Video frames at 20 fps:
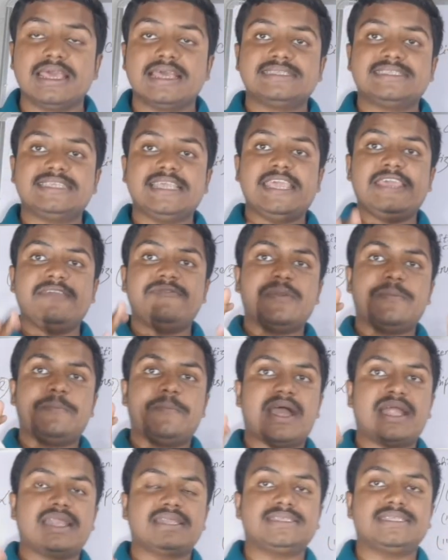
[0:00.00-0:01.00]
See, if a
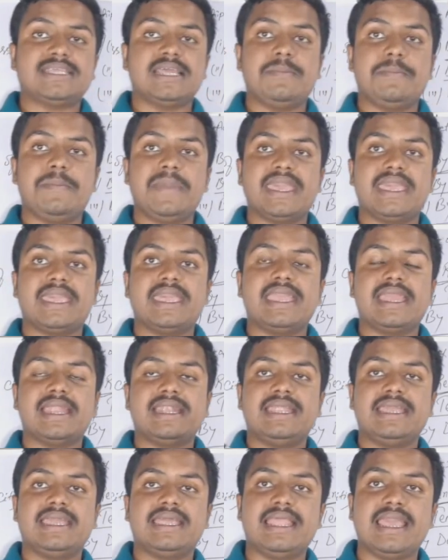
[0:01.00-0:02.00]
person making a
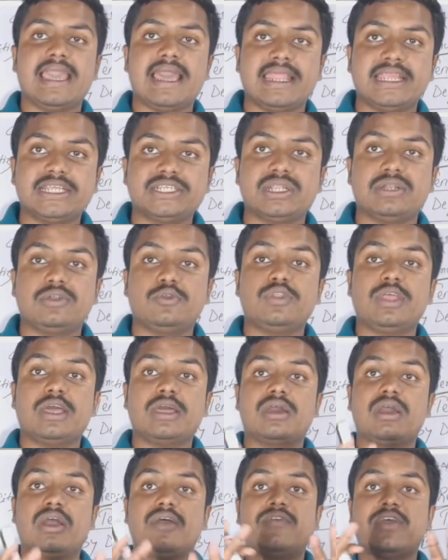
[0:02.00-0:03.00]
declaration to the
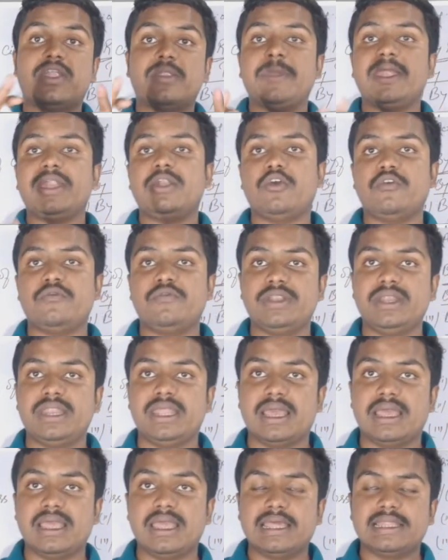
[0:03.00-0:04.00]
government of
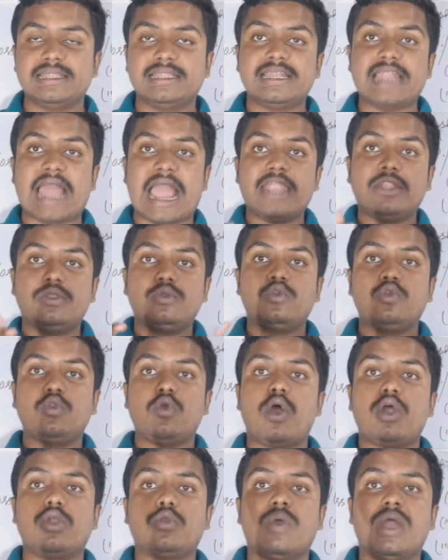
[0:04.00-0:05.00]
India that I do
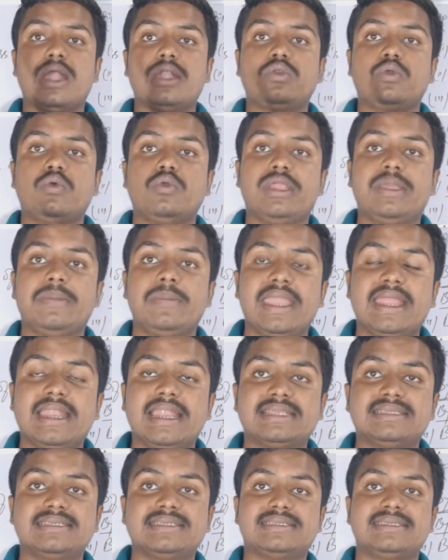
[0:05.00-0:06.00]
not want to remain
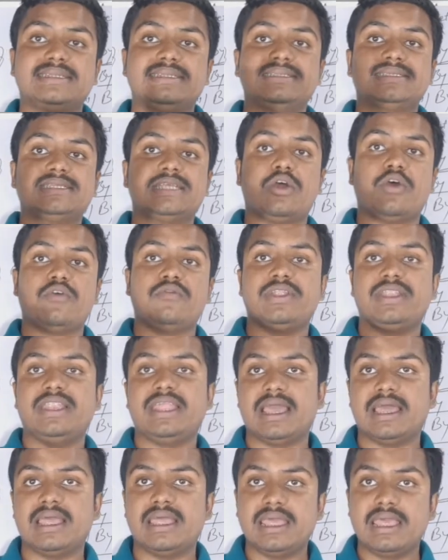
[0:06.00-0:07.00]
as a citizen of
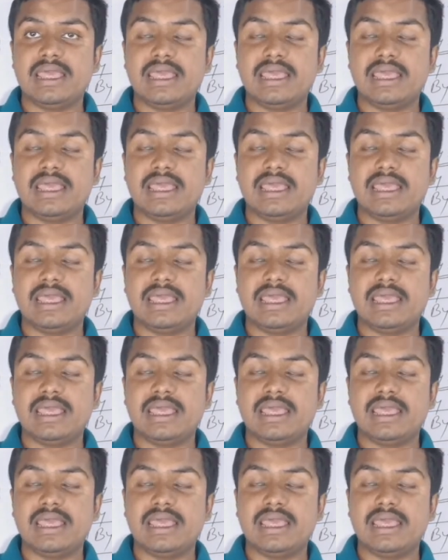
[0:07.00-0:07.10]
India,